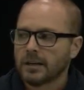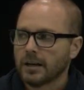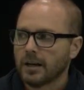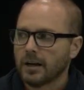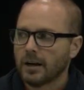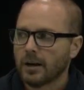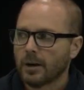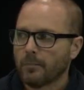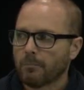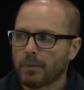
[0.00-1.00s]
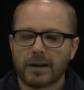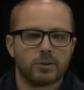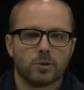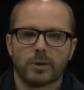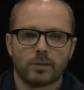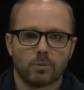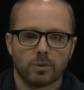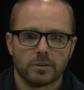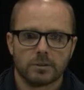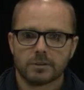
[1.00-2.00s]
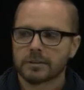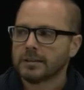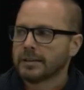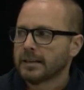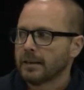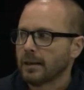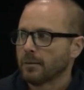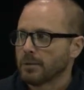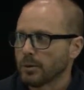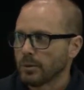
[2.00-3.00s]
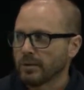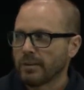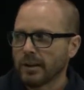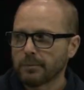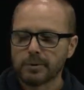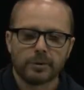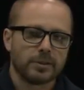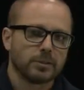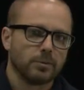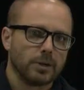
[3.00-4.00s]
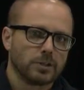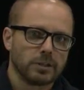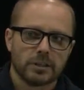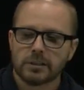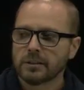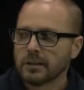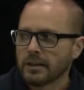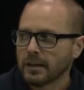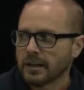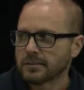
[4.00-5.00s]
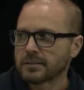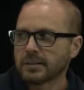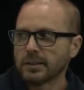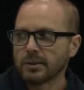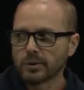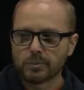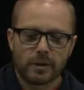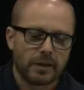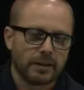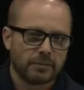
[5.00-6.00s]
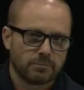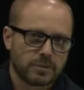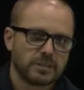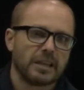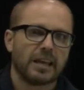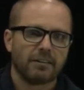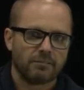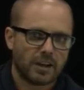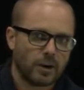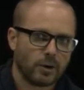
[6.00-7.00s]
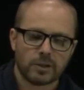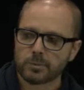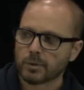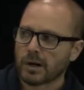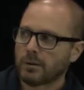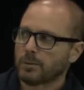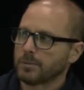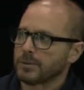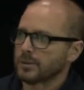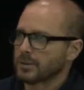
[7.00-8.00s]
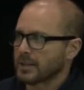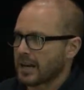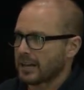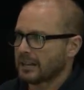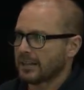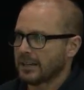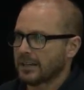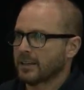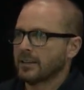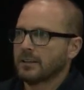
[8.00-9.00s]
by doing the work. You will develop your intuition and skills by seeing various problems. There's not like,